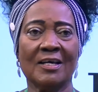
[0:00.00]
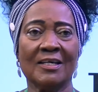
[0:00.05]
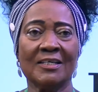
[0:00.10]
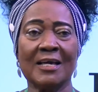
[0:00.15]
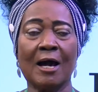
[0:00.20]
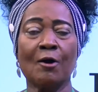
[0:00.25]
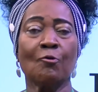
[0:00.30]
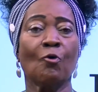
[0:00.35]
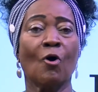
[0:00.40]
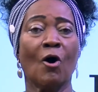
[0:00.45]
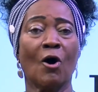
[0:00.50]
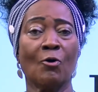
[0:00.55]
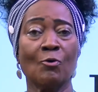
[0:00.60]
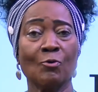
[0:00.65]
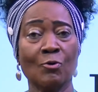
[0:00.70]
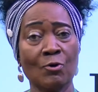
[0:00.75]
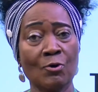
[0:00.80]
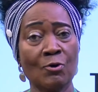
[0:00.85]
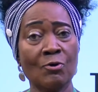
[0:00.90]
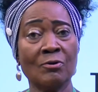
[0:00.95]
ye ko
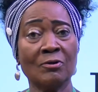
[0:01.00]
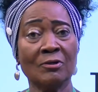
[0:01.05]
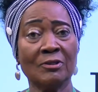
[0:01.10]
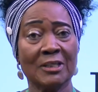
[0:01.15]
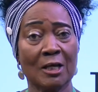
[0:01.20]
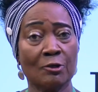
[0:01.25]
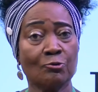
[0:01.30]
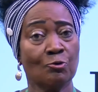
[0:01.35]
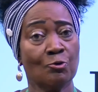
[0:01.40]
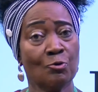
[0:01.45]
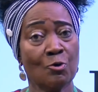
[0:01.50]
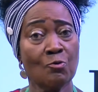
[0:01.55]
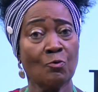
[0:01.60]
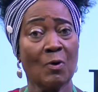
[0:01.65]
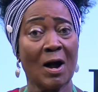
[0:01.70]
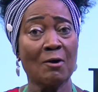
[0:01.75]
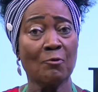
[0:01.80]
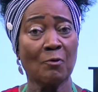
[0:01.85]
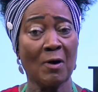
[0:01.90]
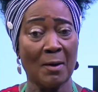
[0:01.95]
ho ye tu ho
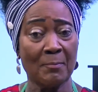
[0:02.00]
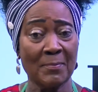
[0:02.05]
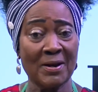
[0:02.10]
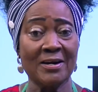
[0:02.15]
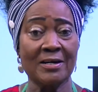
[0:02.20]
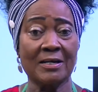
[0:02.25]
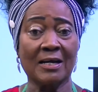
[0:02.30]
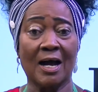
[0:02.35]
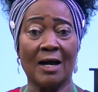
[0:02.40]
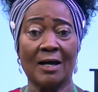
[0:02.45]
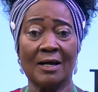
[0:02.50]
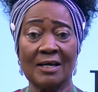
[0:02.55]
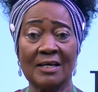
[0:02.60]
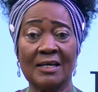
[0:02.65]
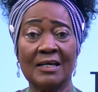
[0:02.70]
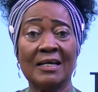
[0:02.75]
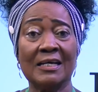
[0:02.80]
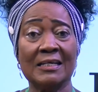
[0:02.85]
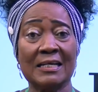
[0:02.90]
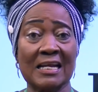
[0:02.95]
kwan kwa America
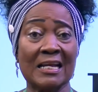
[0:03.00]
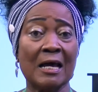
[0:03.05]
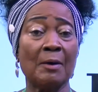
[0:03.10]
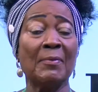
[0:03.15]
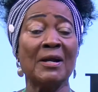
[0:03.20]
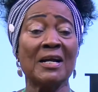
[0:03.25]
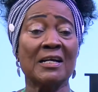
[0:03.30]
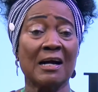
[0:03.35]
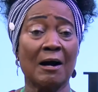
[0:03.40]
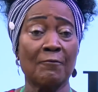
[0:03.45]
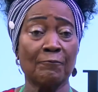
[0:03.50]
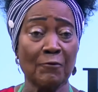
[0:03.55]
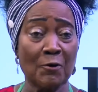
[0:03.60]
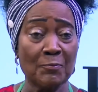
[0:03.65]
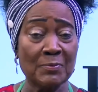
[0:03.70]
na na America fo